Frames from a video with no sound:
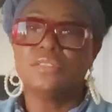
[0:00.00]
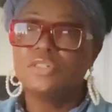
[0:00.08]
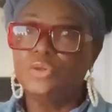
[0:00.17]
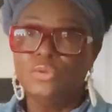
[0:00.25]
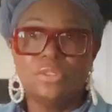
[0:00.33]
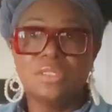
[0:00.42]

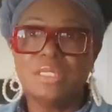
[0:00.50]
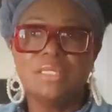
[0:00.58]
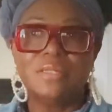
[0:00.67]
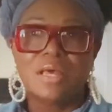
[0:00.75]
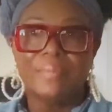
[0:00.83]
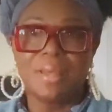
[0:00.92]
Google
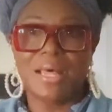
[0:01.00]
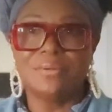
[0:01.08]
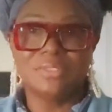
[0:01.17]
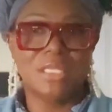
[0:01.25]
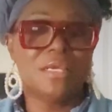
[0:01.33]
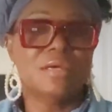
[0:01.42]
it. I'm
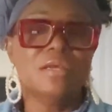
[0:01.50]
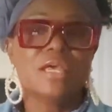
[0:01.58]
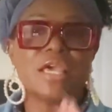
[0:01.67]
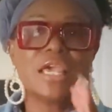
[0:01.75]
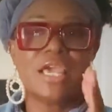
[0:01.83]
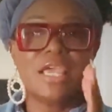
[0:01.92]
out there.
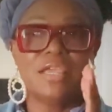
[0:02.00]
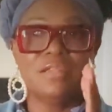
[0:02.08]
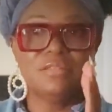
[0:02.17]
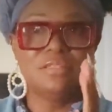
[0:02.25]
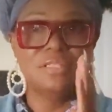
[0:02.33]
And